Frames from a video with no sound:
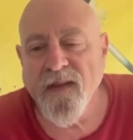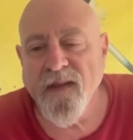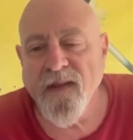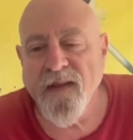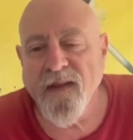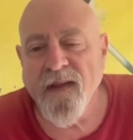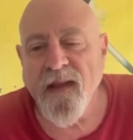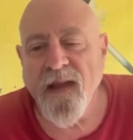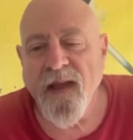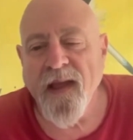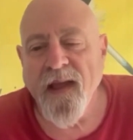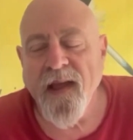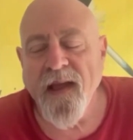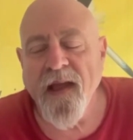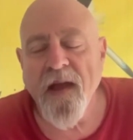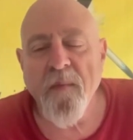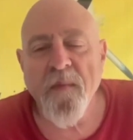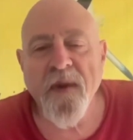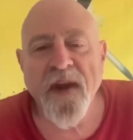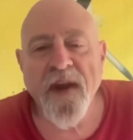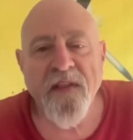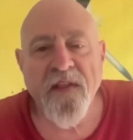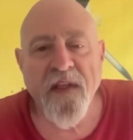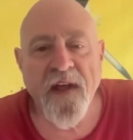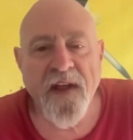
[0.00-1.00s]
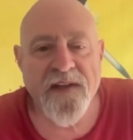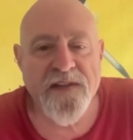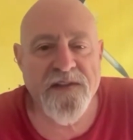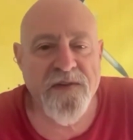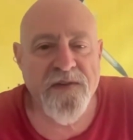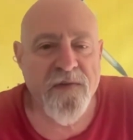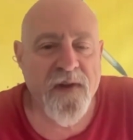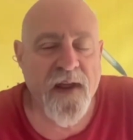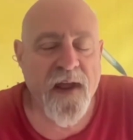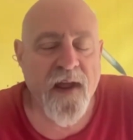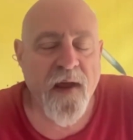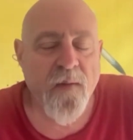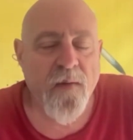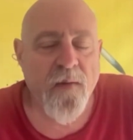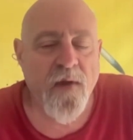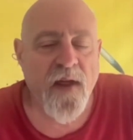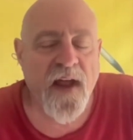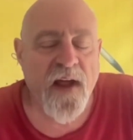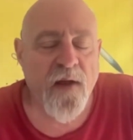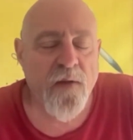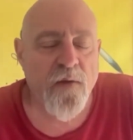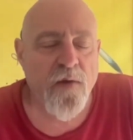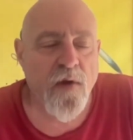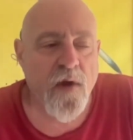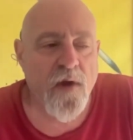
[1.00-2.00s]
How many lines of
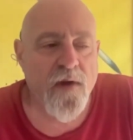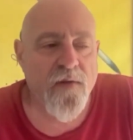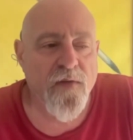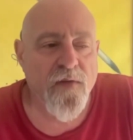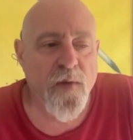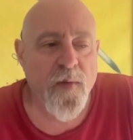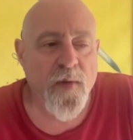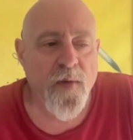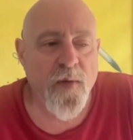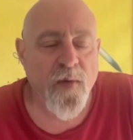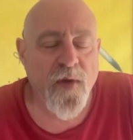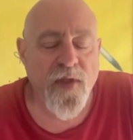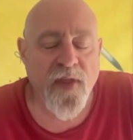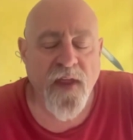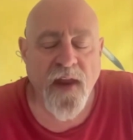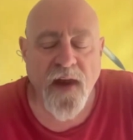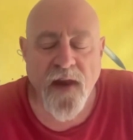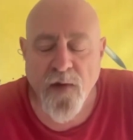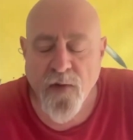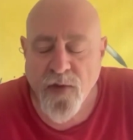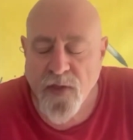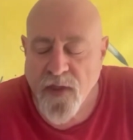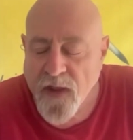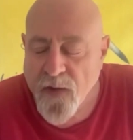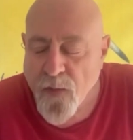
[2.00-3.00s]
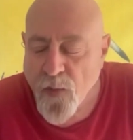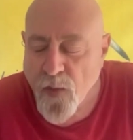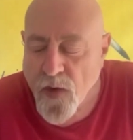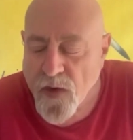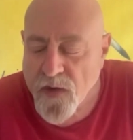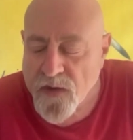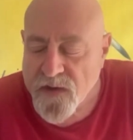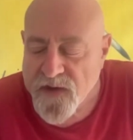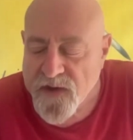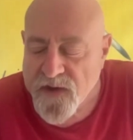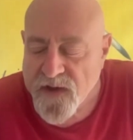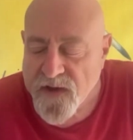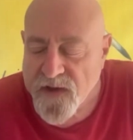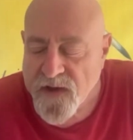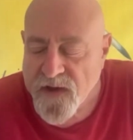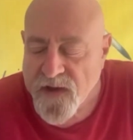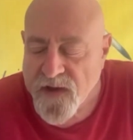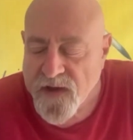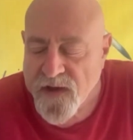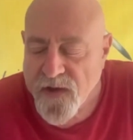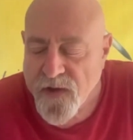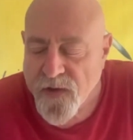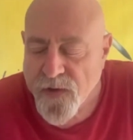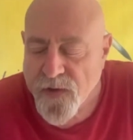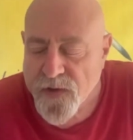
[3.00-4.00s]
how long have you been with Anything World in
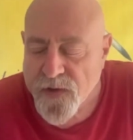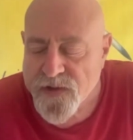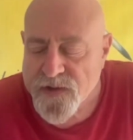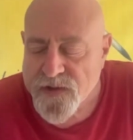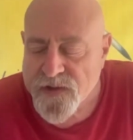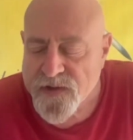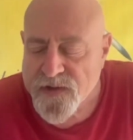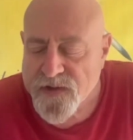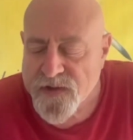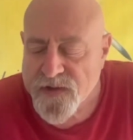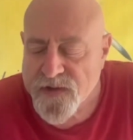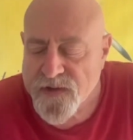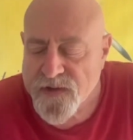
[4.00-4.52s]
years?